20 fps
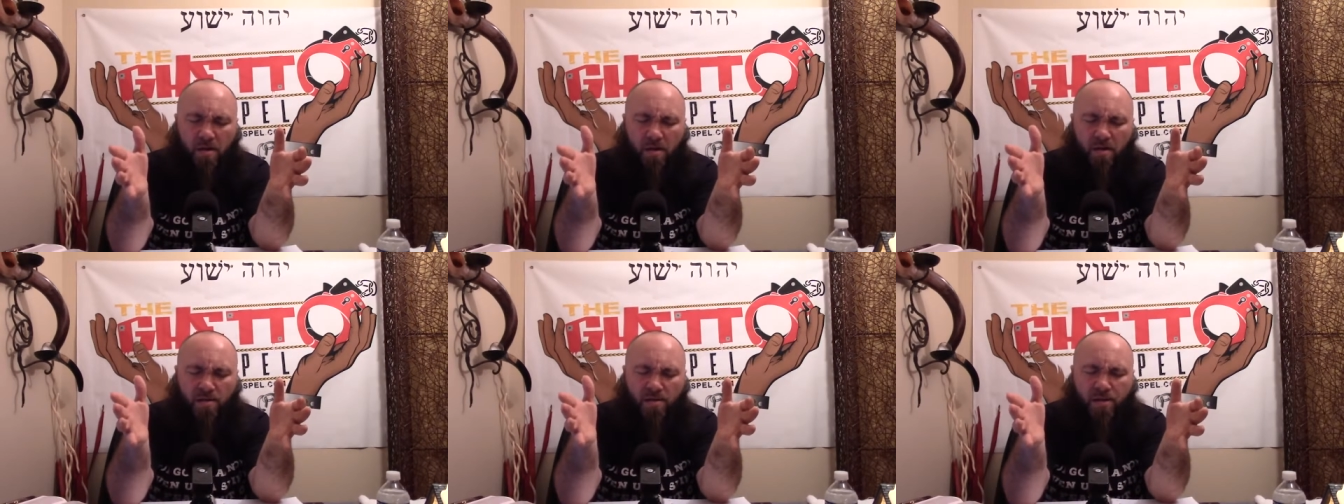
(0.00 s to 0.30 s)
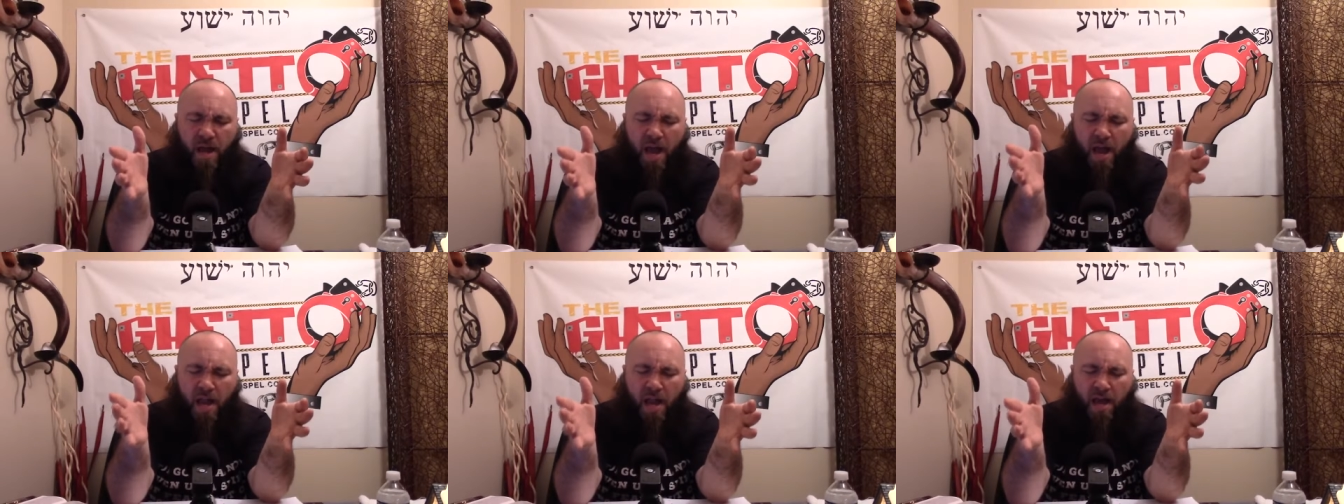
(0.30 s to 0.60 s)

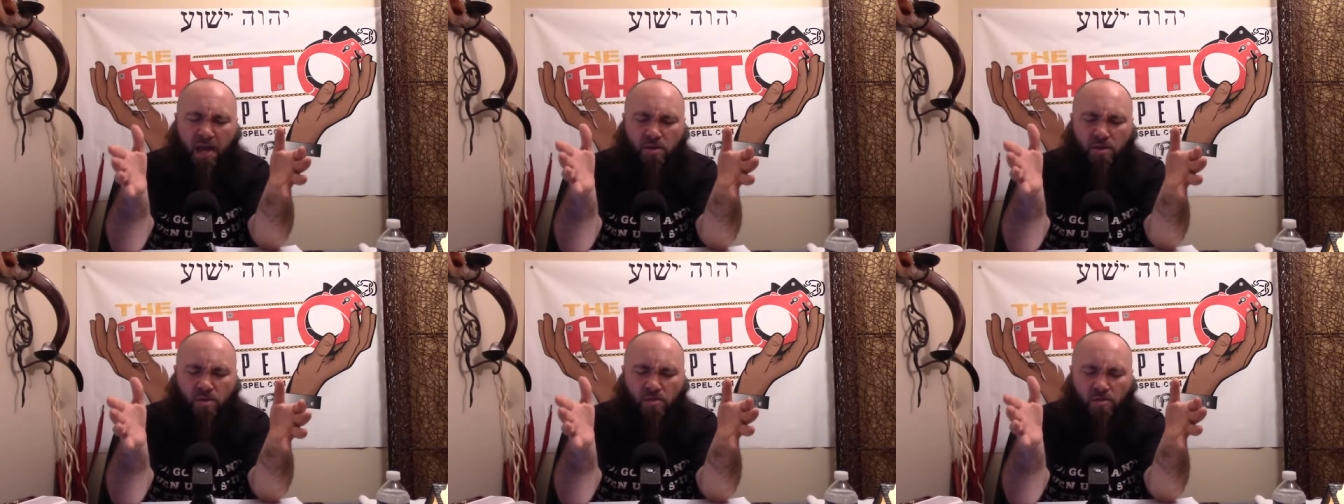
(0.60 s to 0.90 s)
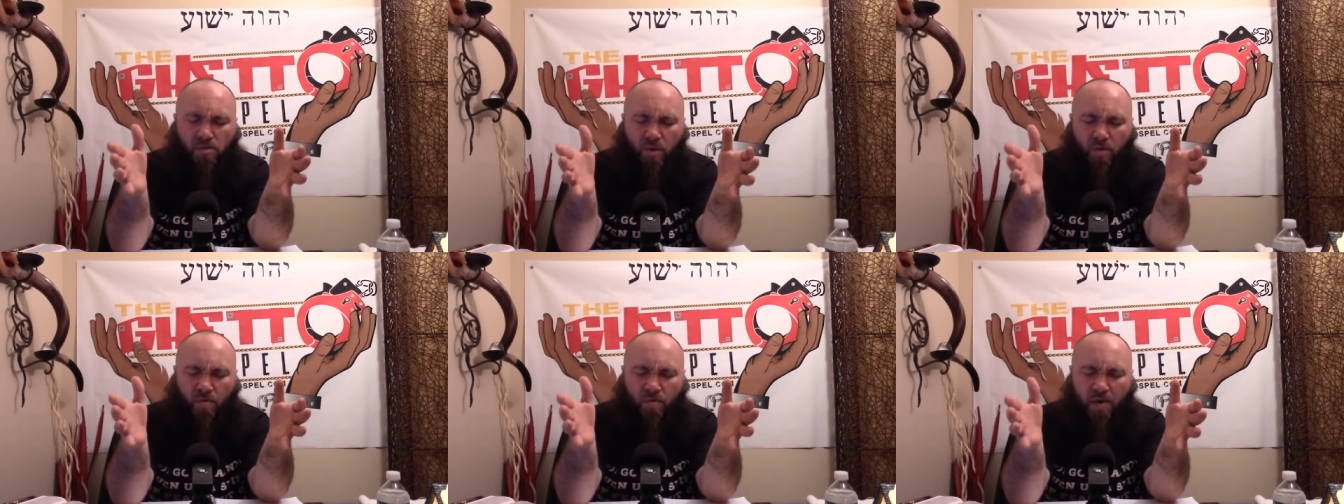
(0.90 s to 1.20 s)
Send
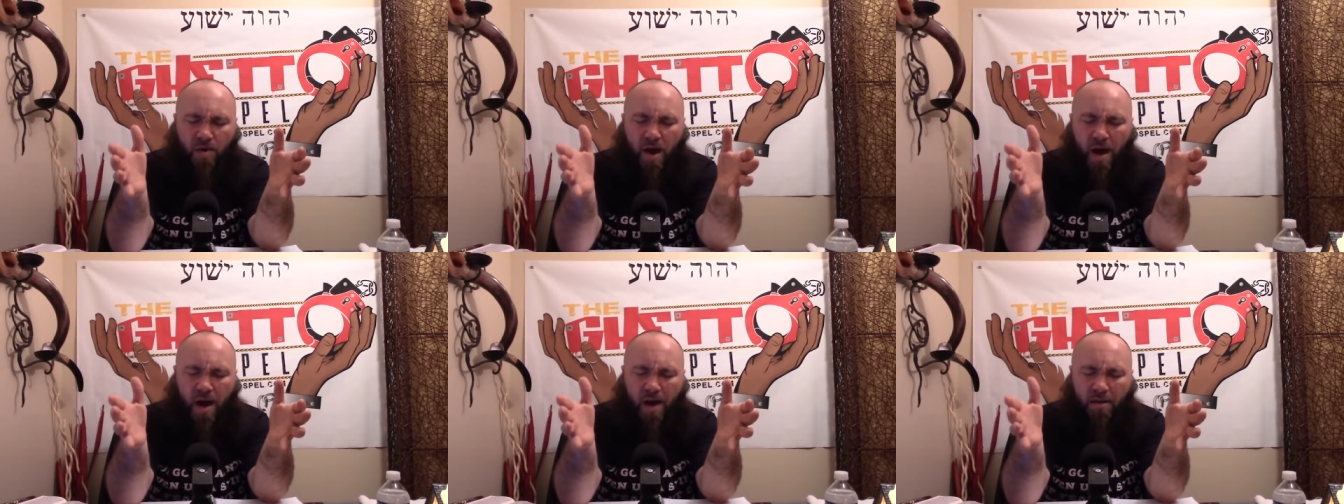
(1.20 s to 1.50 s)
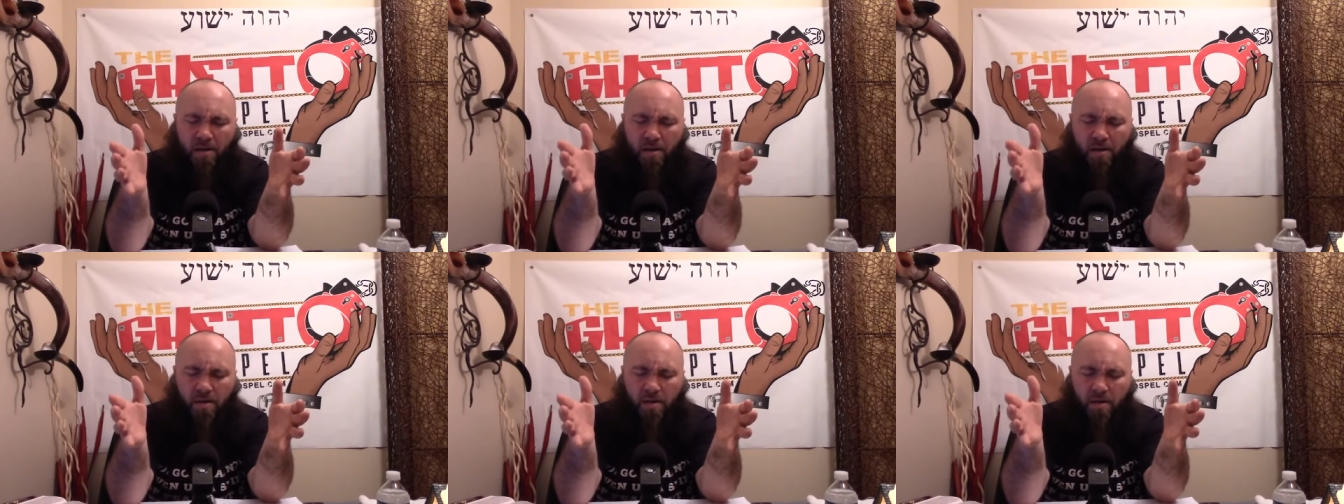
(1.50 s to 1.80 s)
angels, oh
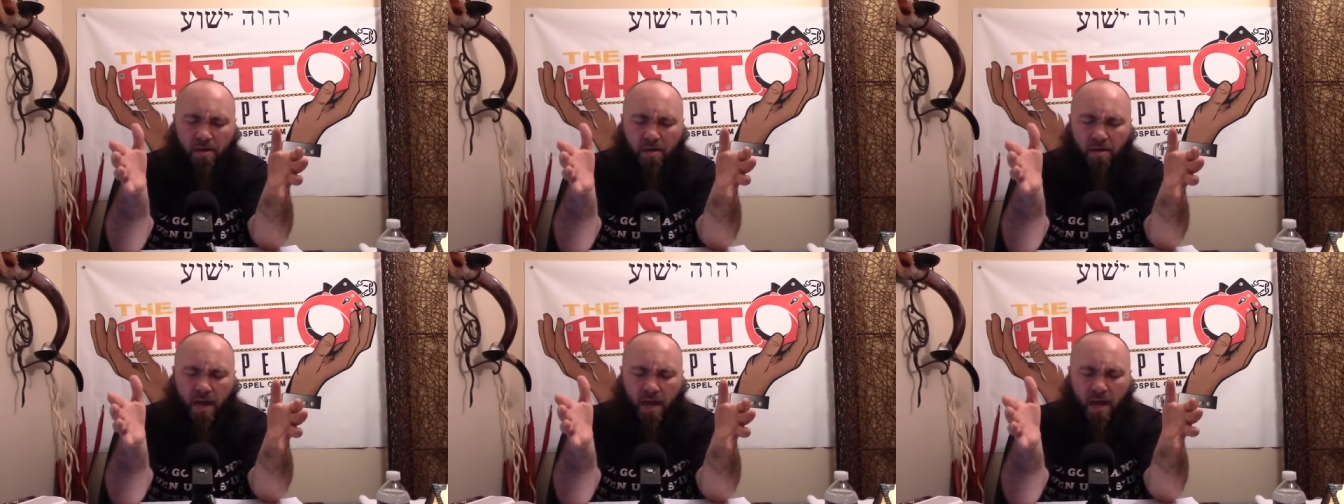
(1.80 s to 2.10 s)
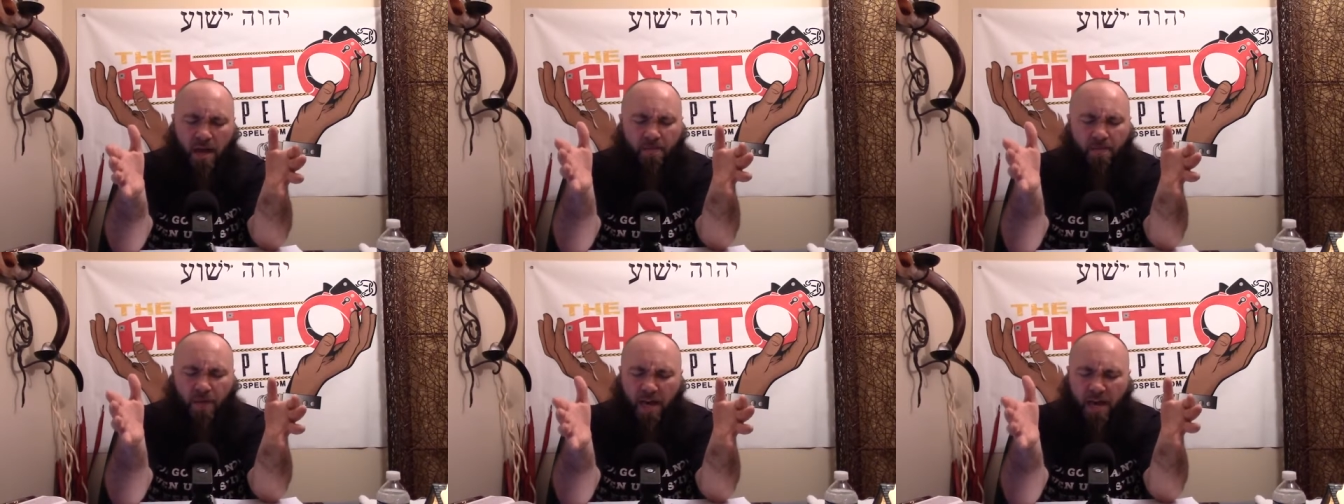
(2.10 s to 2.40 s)
God.
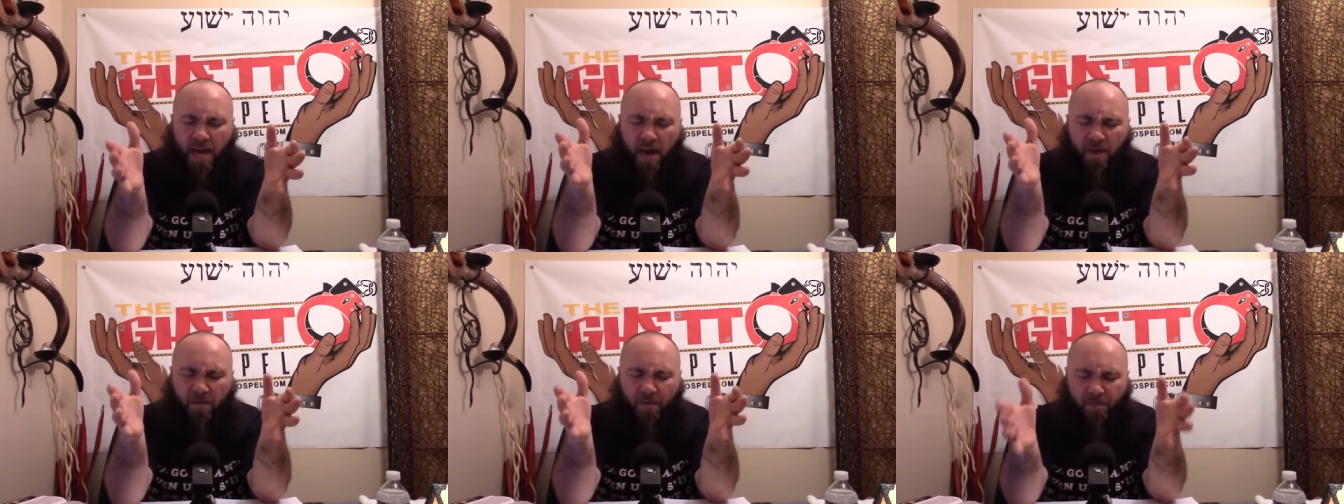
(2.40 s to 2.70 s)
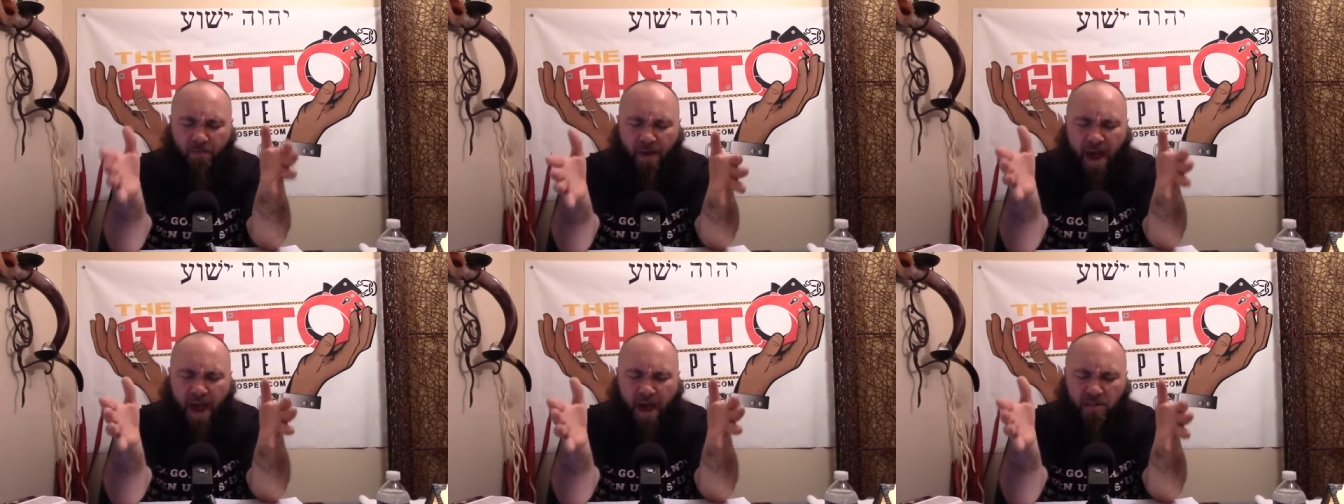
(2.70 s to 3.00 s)
And if they got to
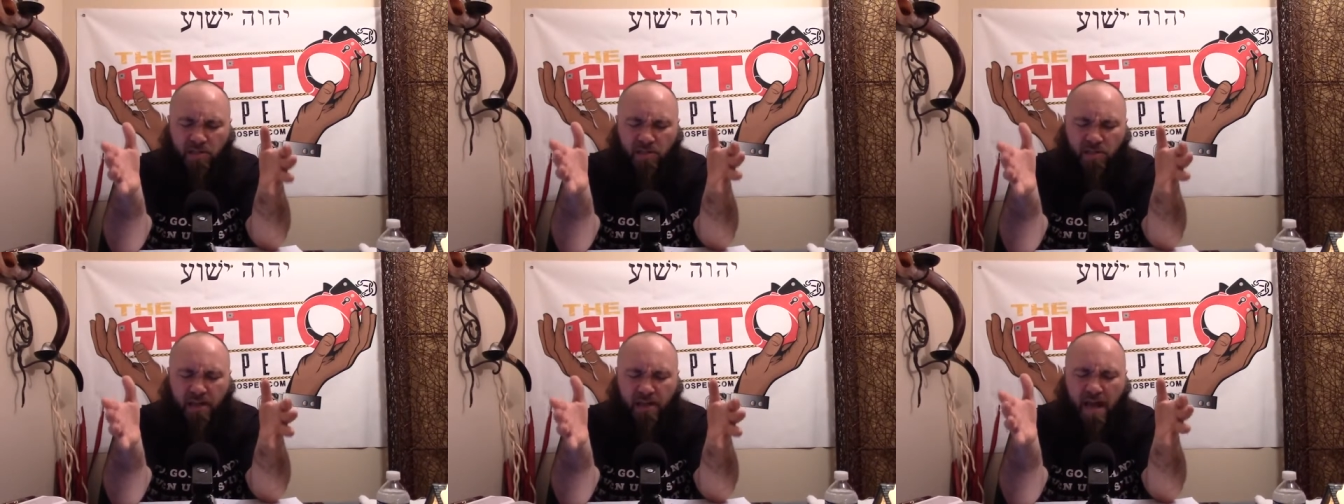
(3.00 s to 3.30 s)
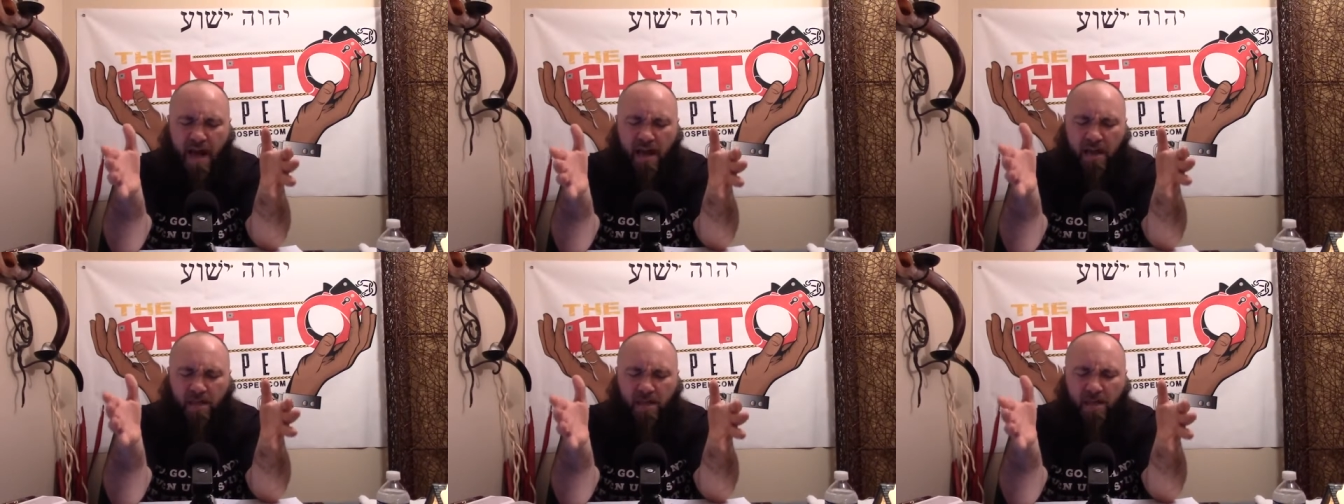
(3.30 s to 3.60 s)
fast
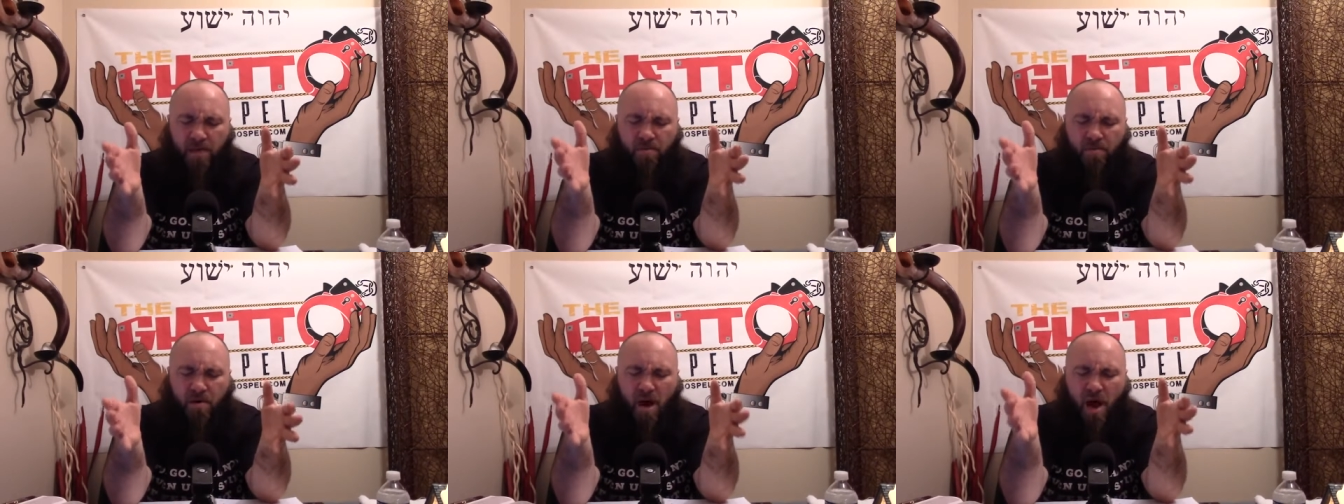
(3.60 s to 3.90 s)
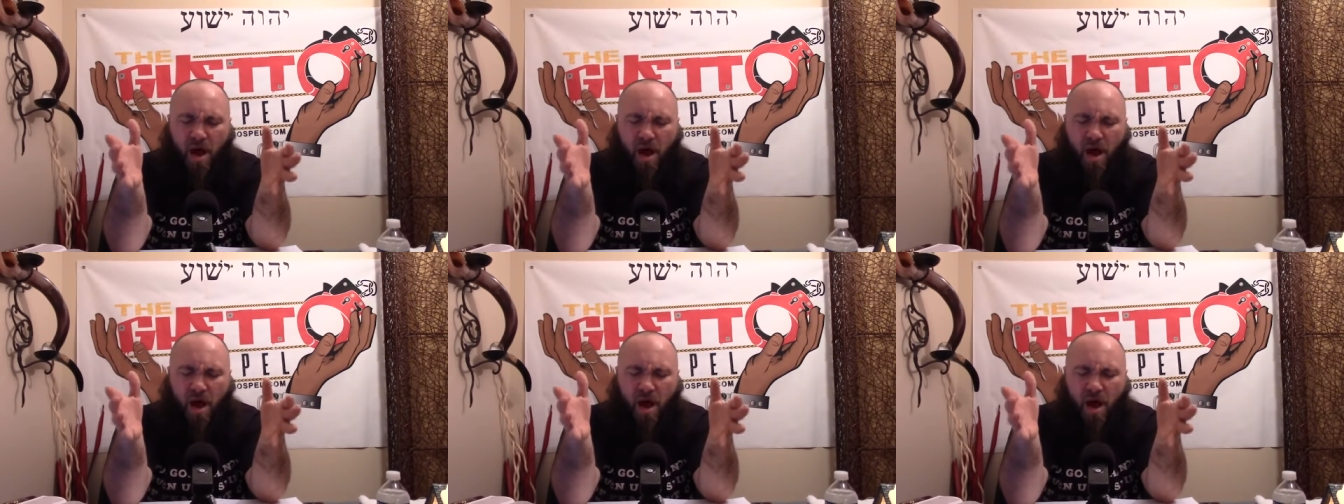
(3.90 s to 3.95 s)
it out of them,